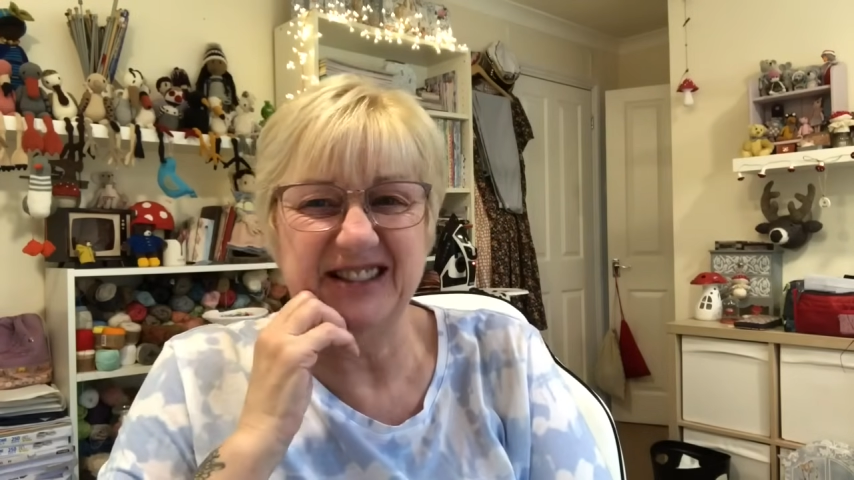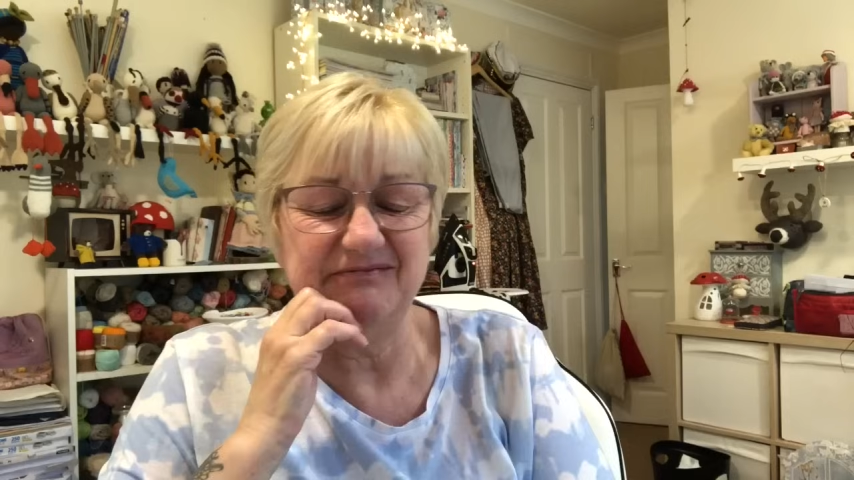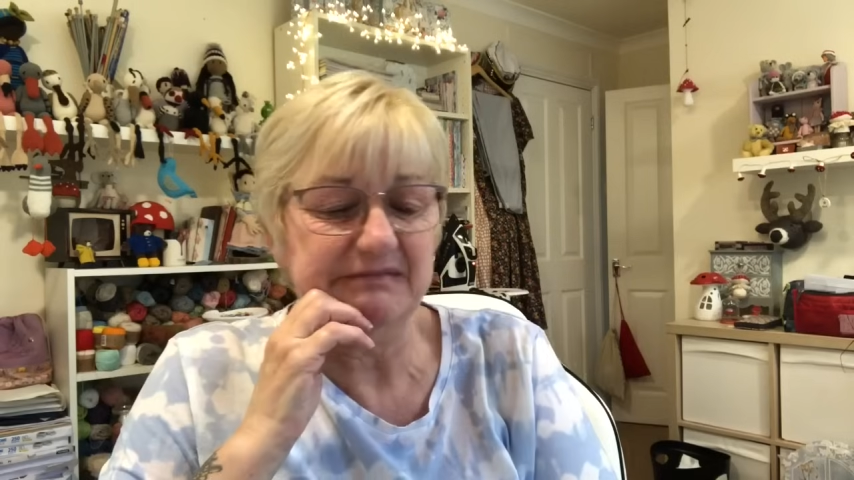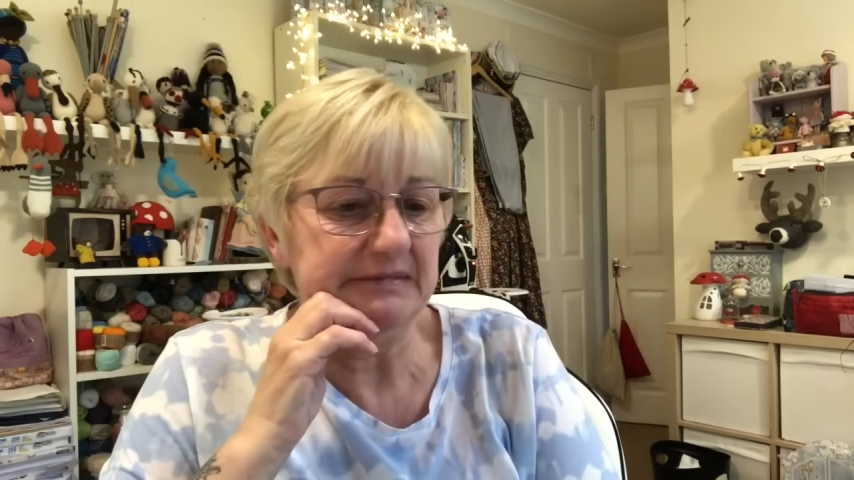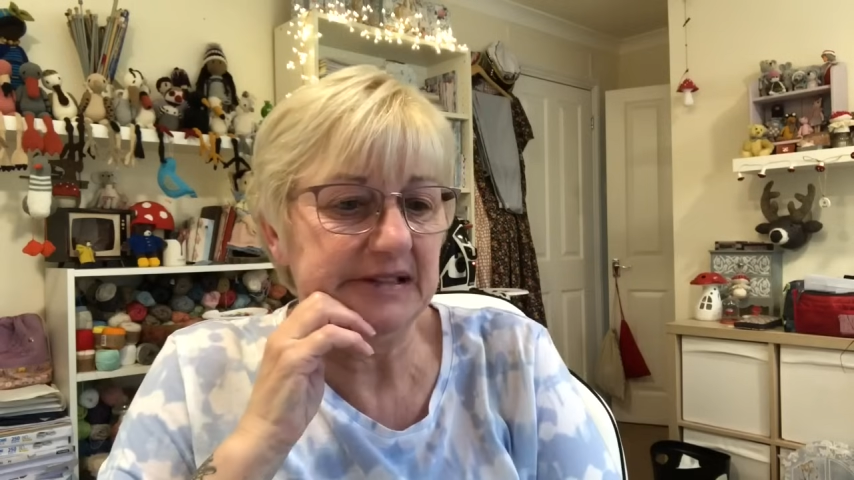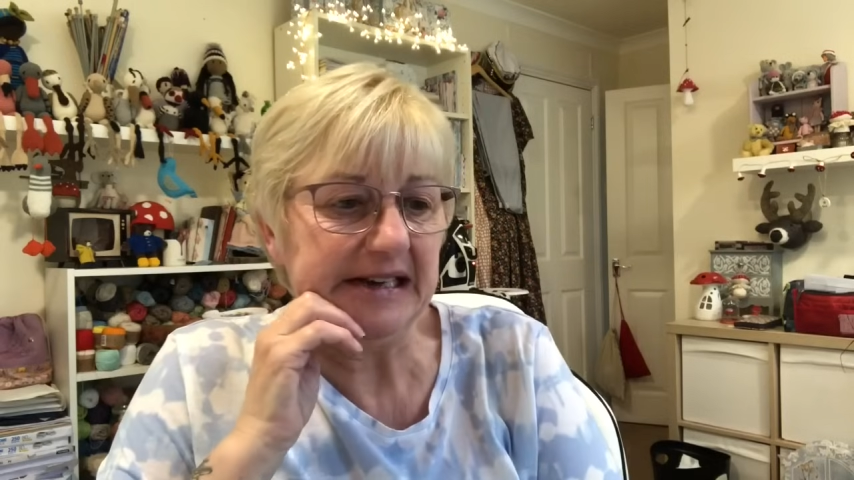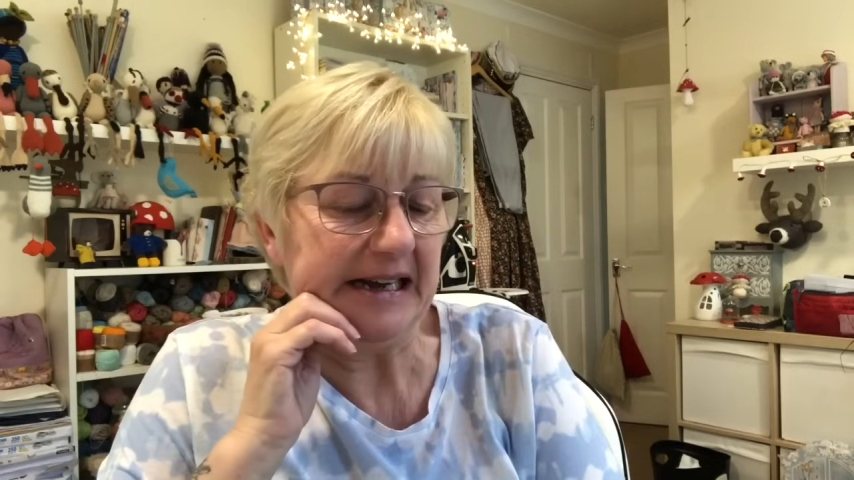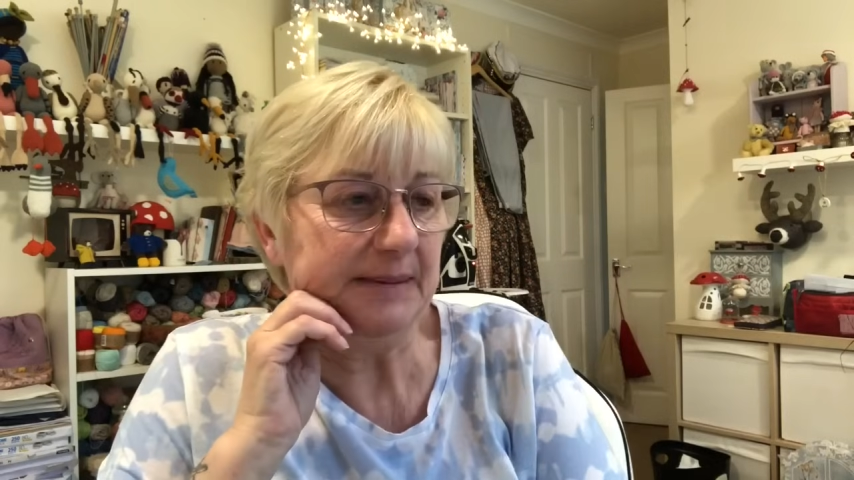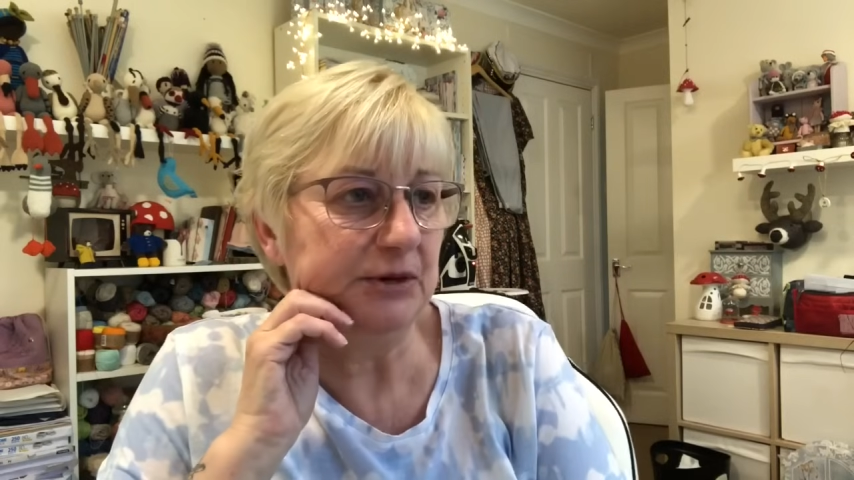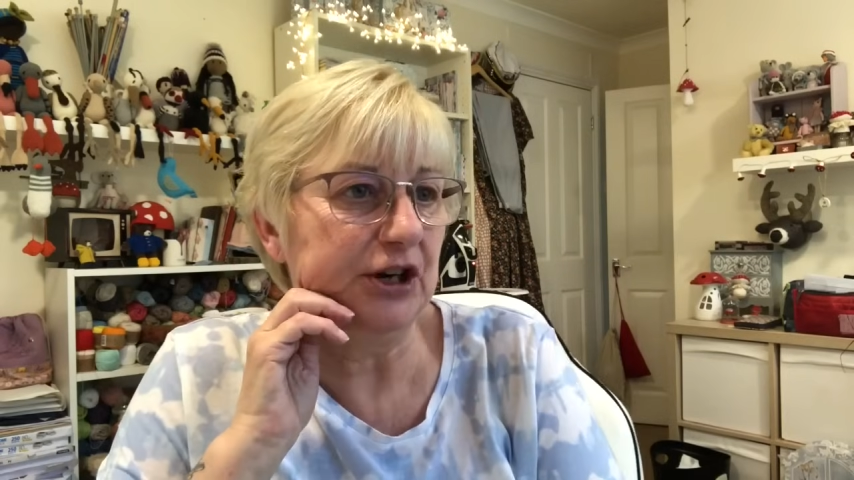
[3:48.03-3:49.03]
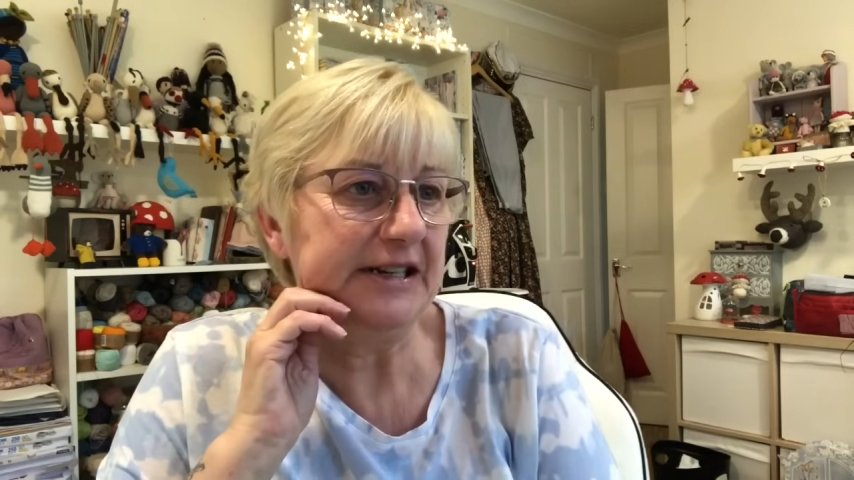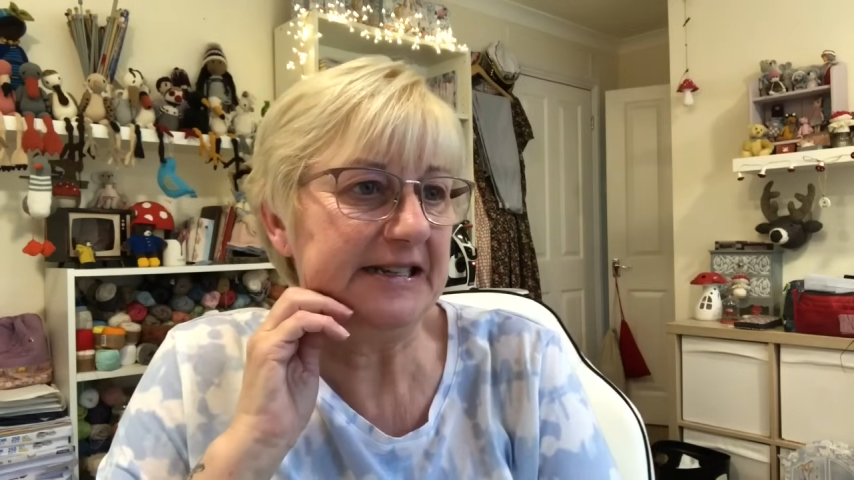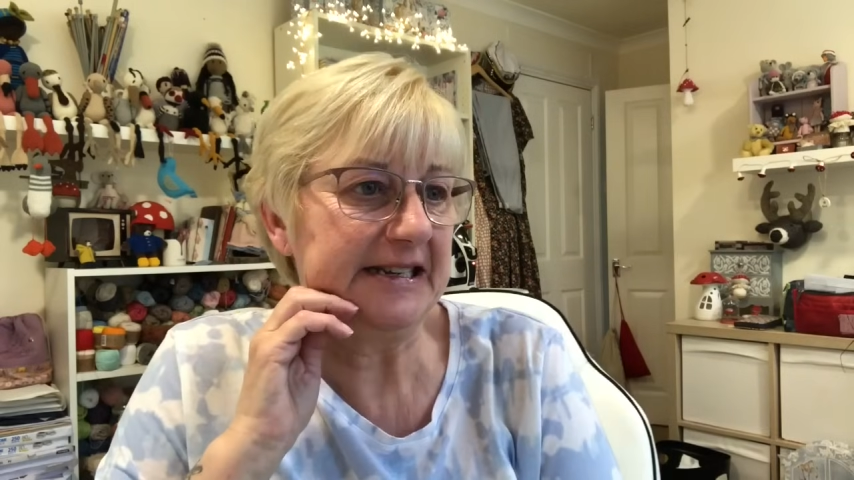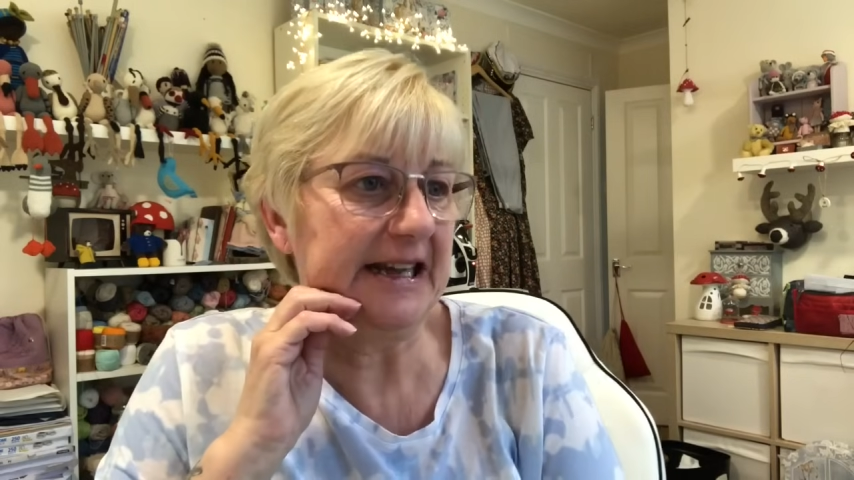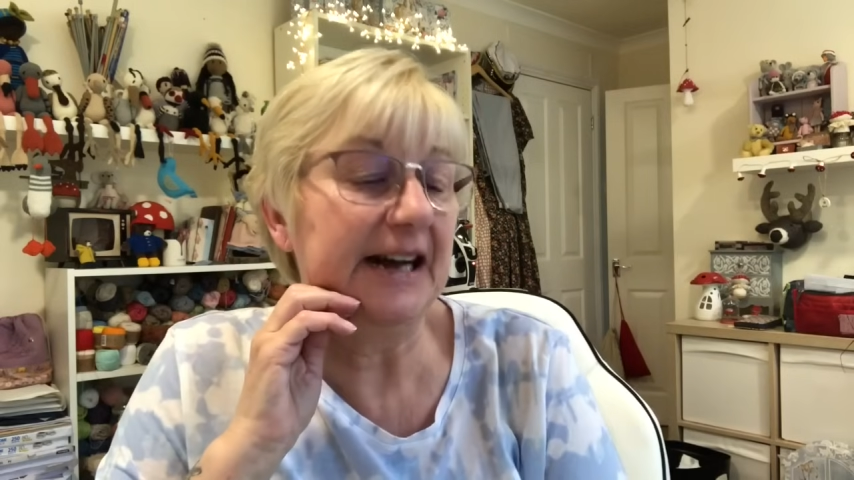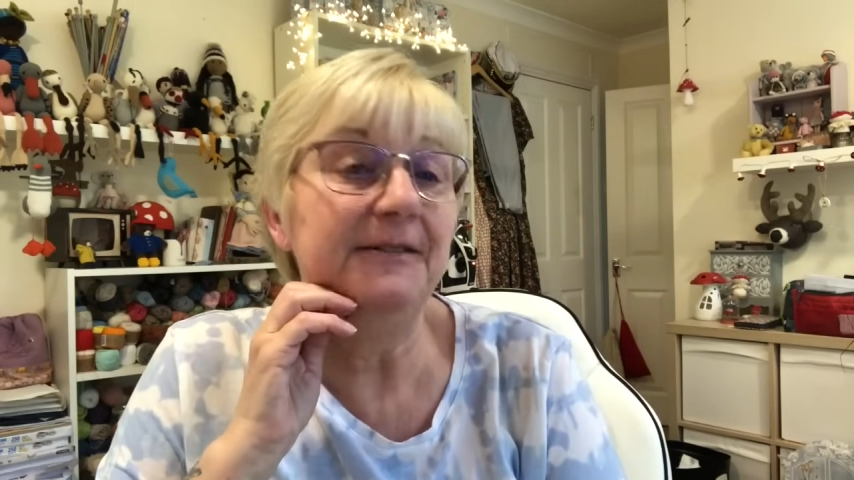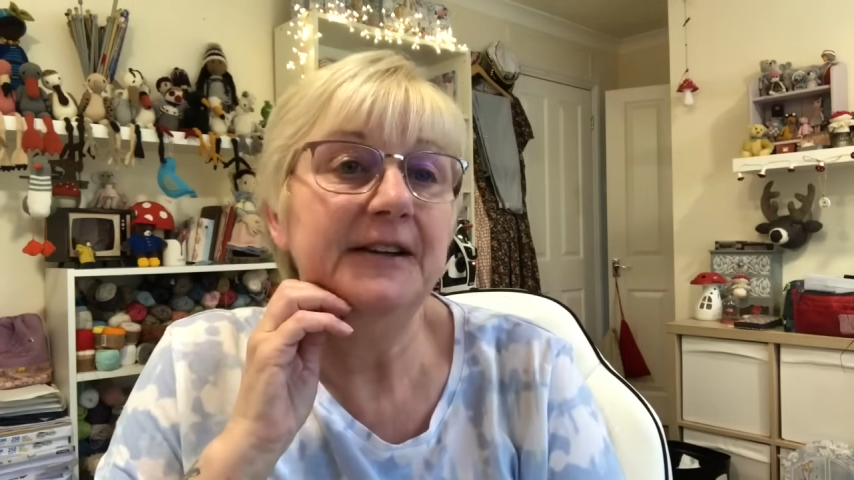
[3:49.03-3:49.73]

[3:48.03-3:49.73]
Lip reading: and yeah, I'm not into that.